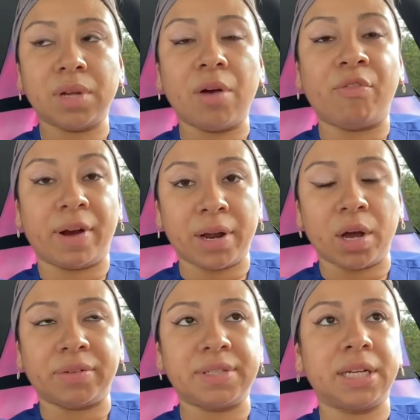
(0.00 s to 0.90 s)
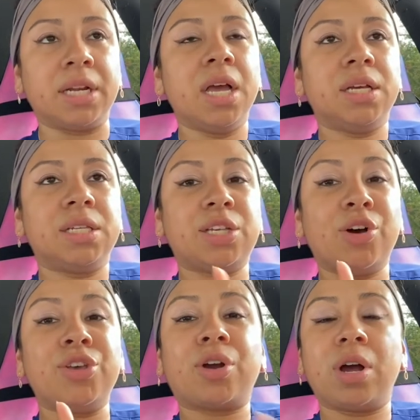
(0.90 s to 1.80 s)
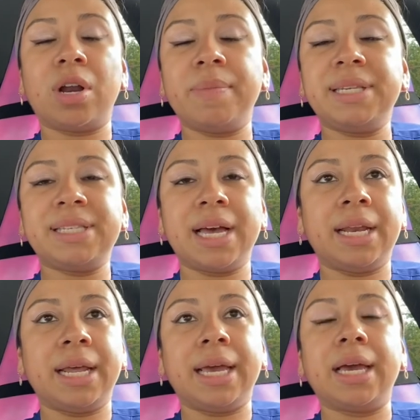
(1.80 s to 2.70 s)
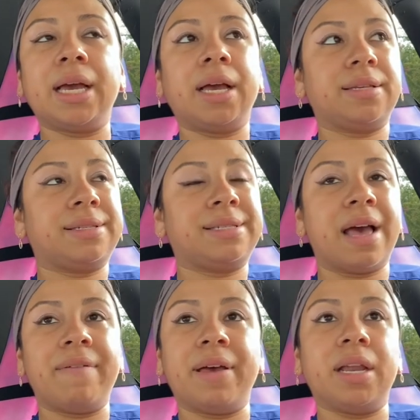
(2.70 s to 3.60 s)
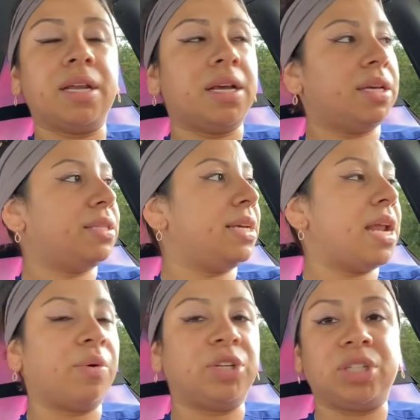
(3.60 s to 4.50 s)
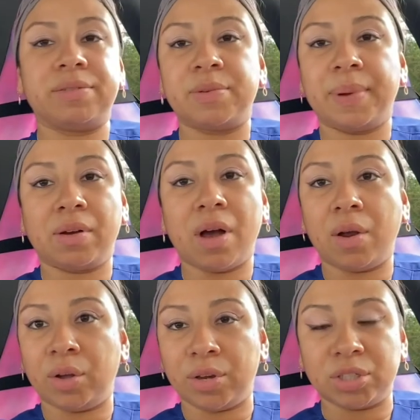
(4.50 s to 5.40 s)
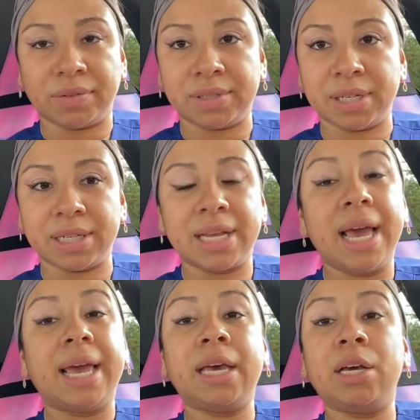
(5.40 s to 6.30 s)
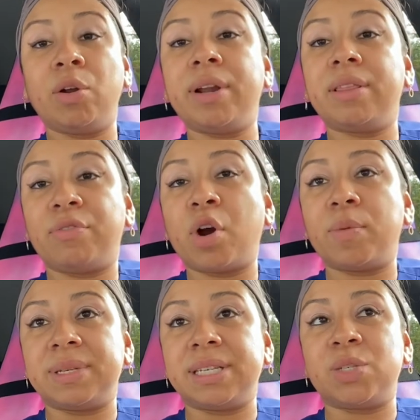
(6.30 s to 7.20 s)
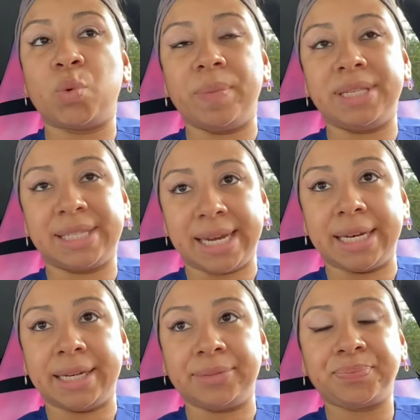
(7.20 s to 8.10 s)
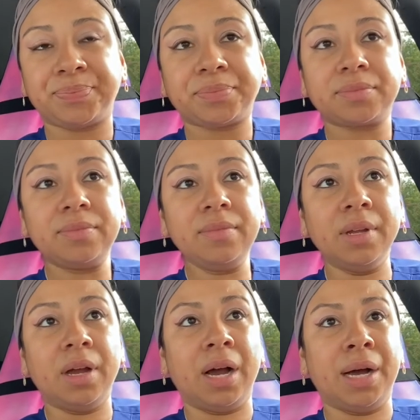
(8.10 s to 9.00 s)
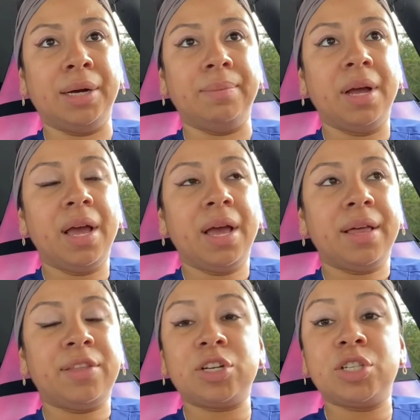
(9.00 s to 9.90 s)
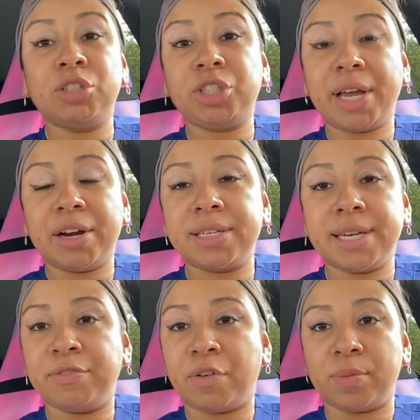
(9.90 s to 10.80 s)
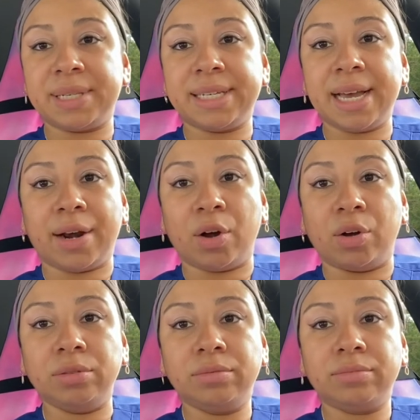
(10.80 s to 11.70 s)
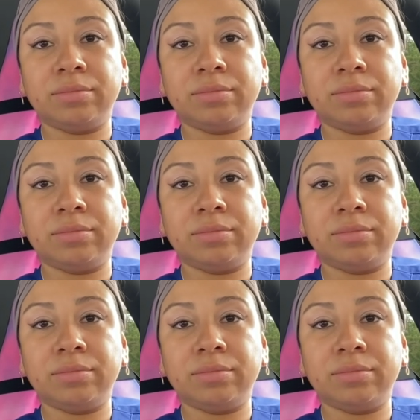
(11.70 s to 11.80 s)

very often so you're gonna be standing seven, 10 hour shifts, depending on how long your shift is, including the pharmacist will be standing. Um, there's no chairs in a pharmacy at all,